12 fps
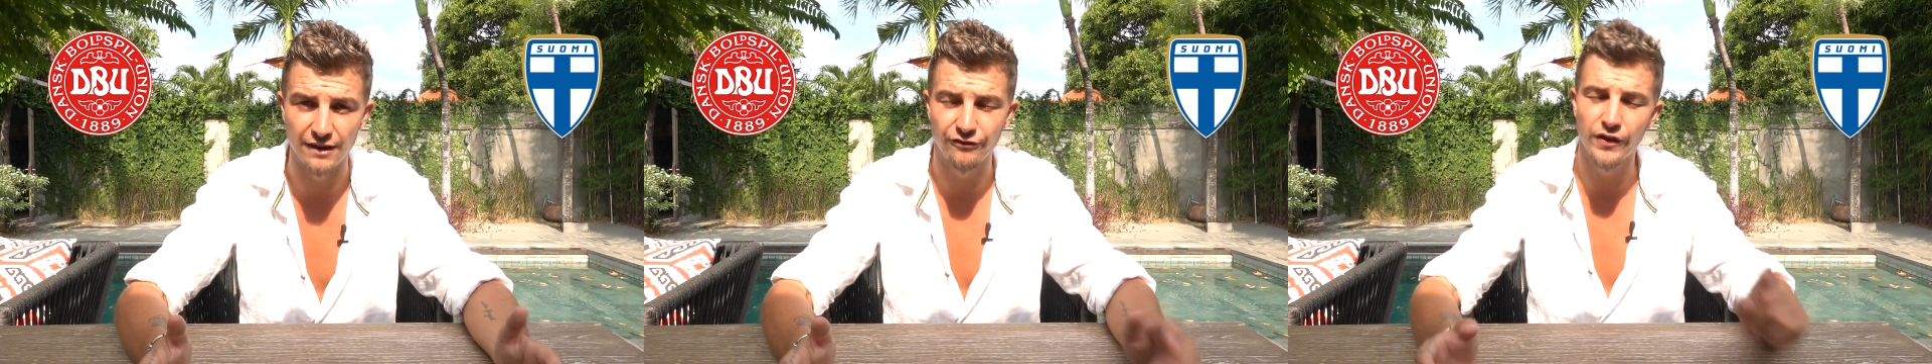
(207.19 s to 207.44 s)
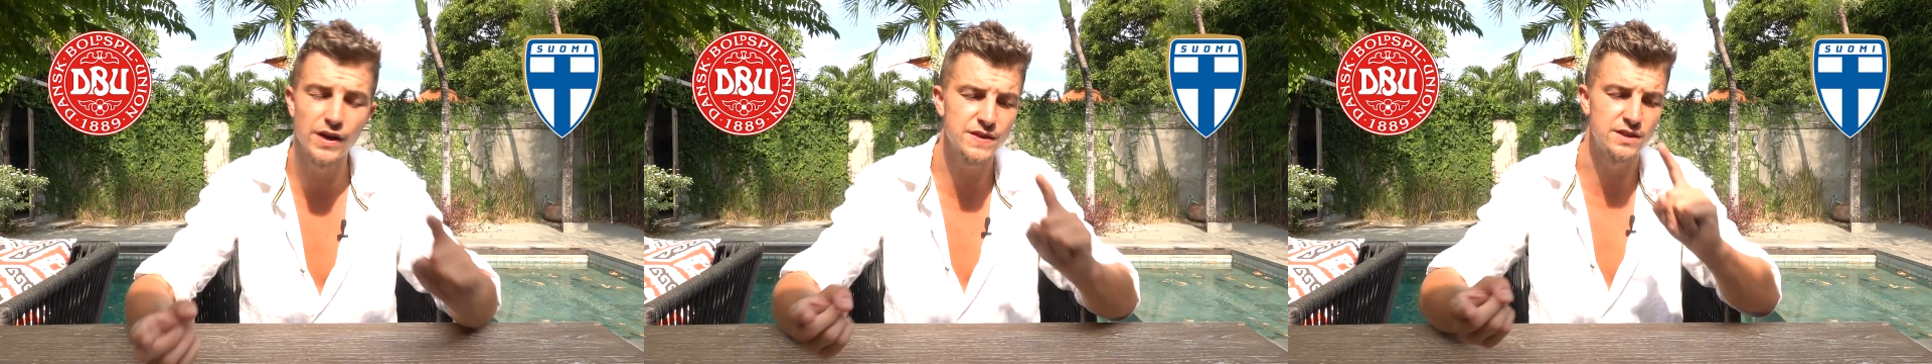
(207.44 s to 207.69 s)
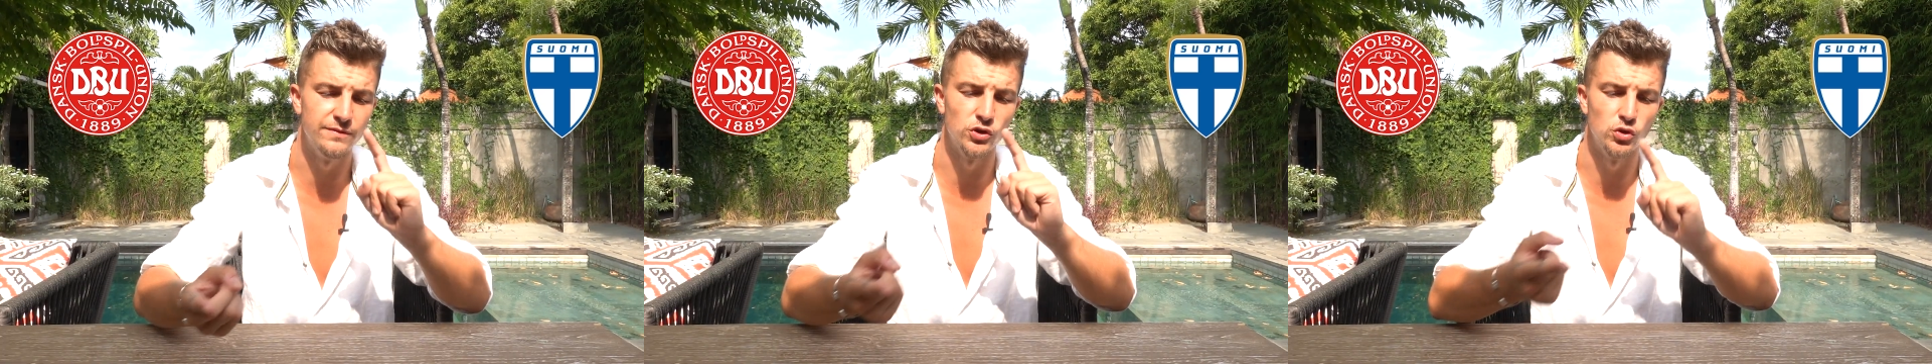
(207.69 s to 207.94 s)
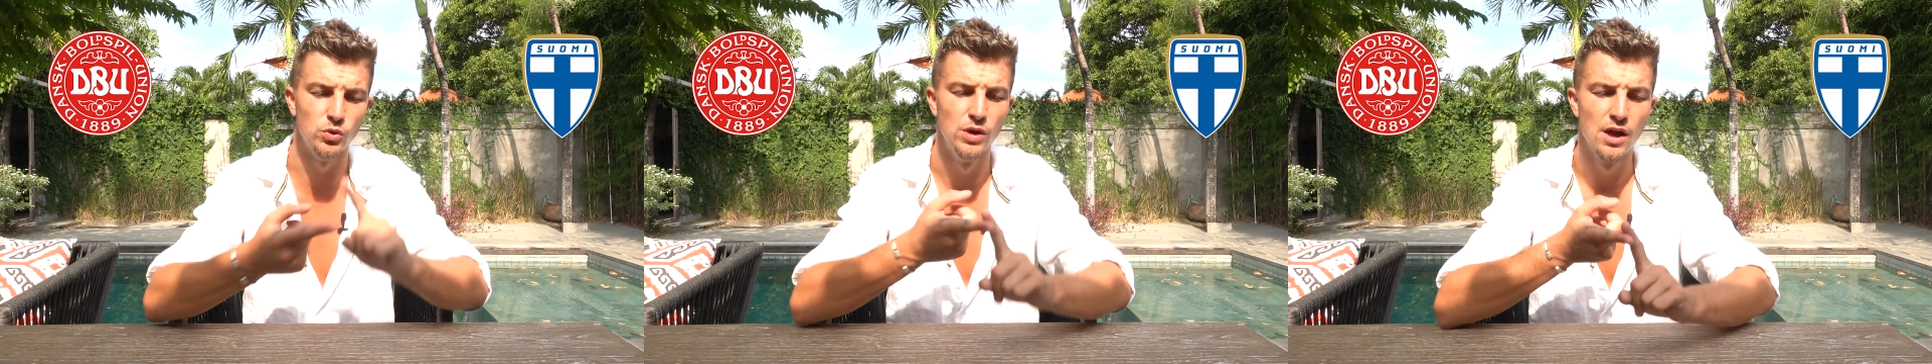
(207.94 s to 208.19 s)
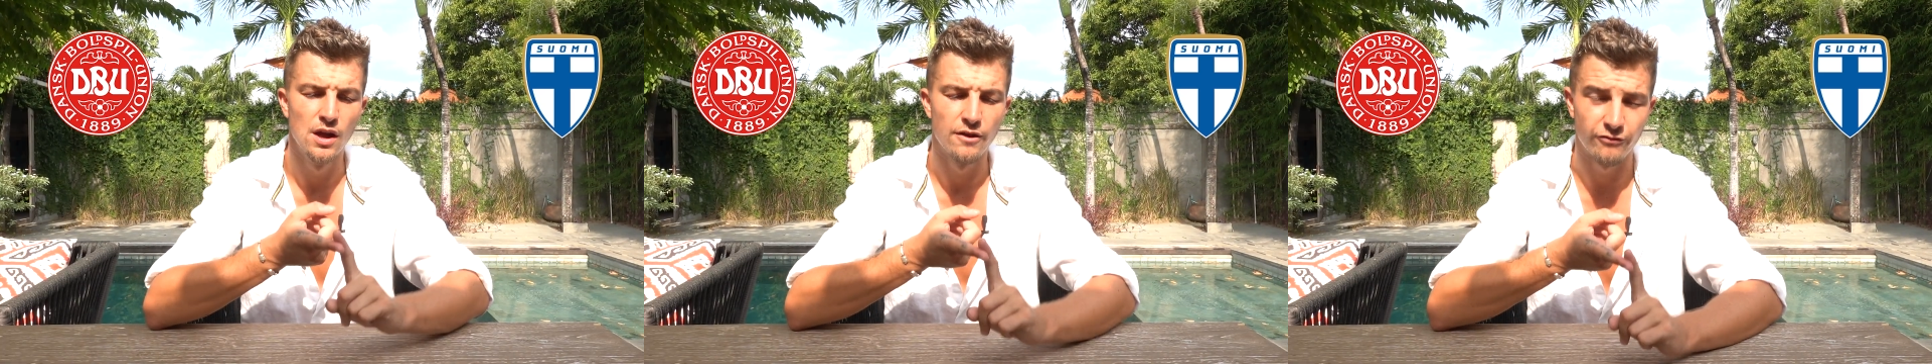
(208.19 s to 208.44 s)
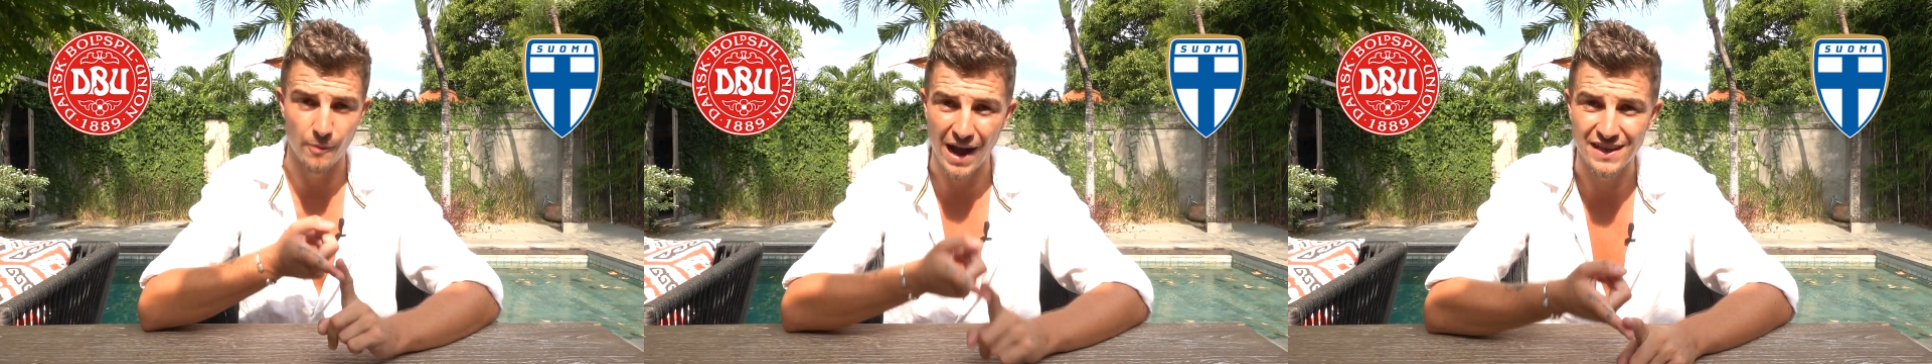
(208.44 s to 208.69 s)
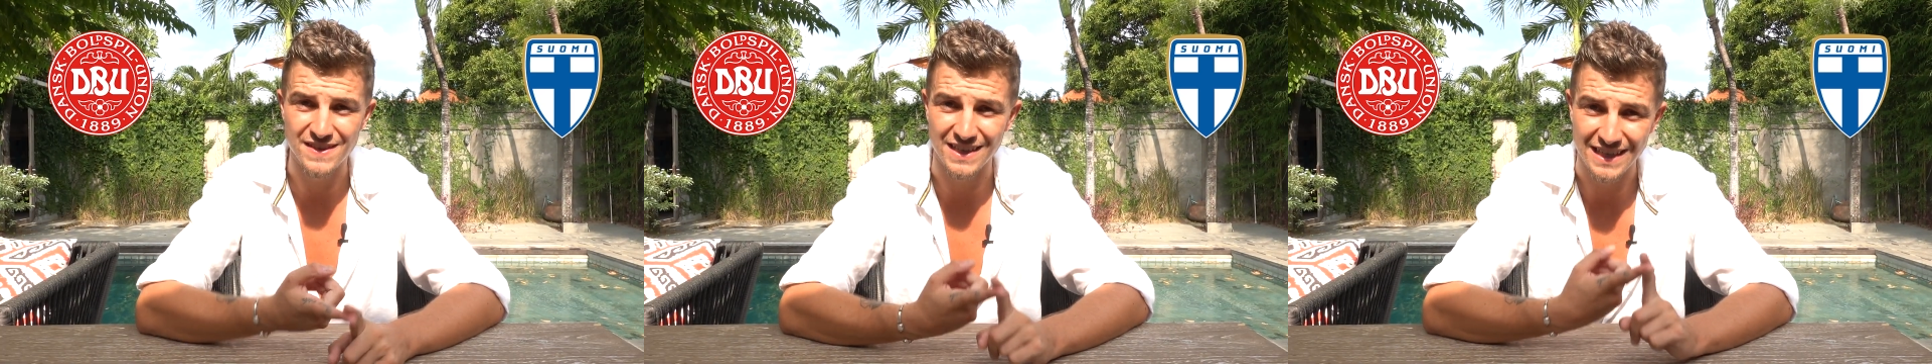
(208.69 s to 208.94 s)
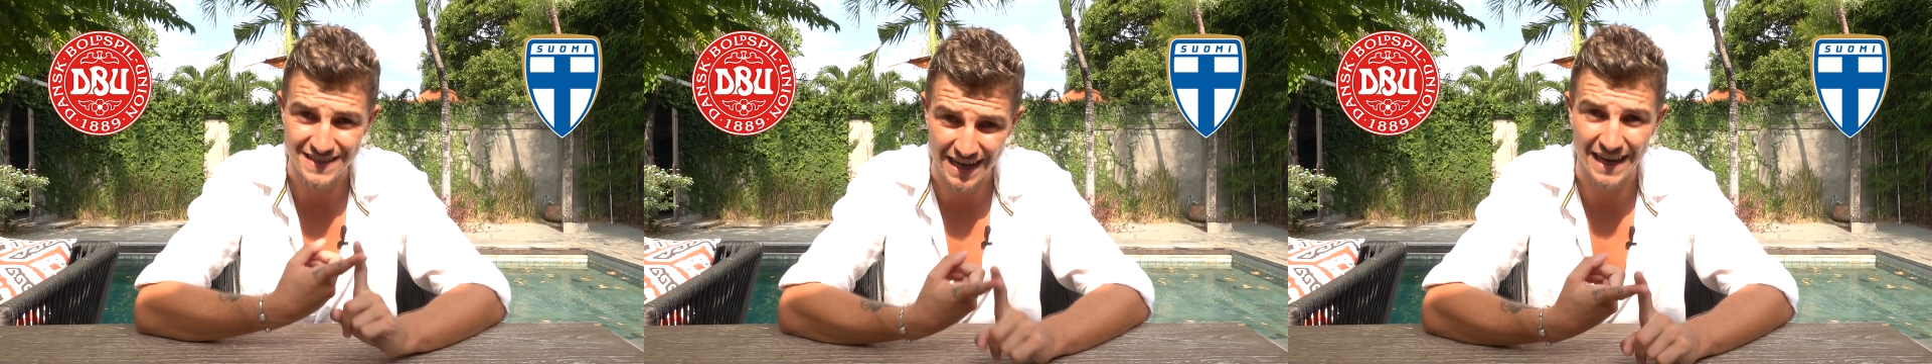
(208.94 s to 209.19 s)
First of all, from
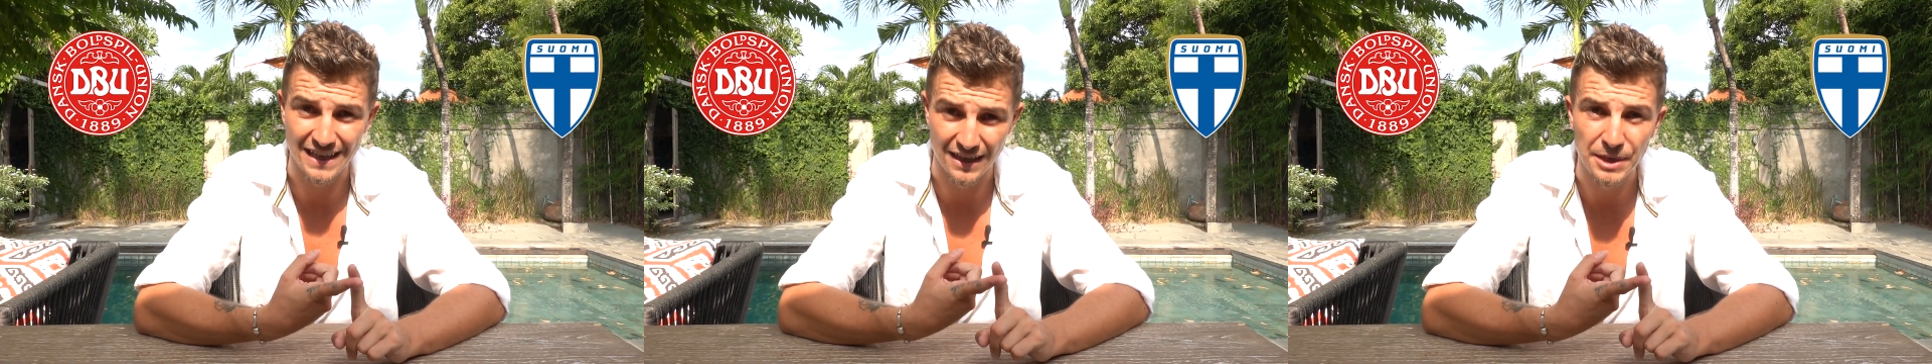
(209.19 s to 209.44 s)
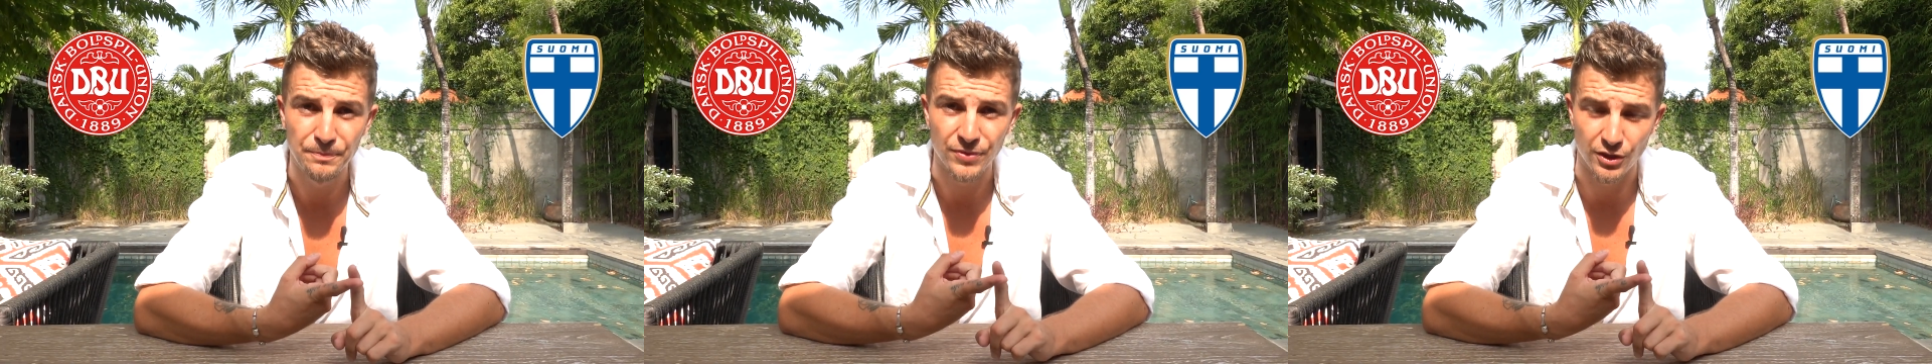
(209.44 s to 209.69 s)
Anthony Taylor,